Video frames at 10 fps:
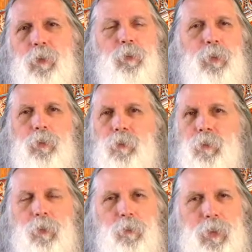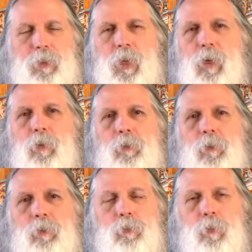you can right now
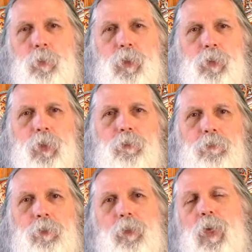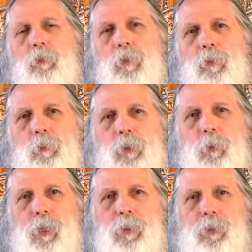the room that you're in fill that room with
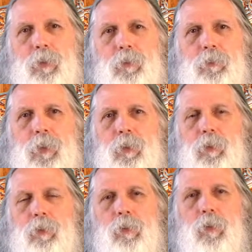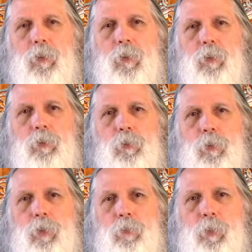your presence feel
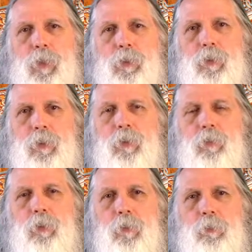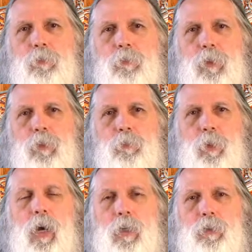your presence in the room
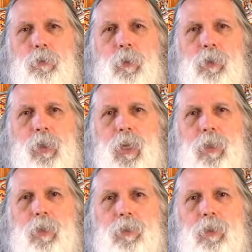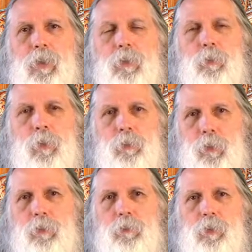behind you where you cannot see but you
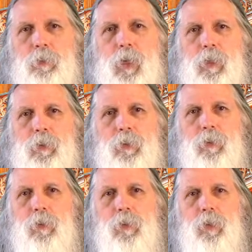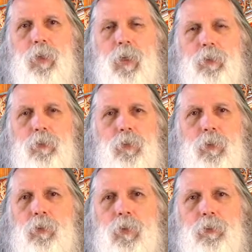can visualize and to,
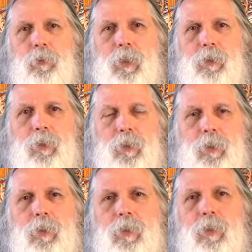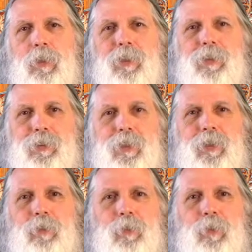in all directions see see
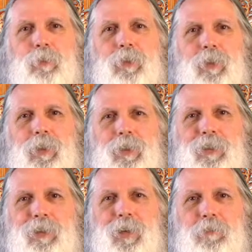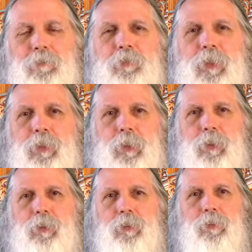the room and feel it
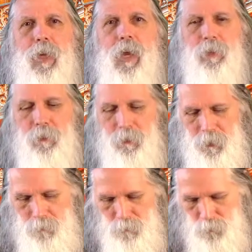actively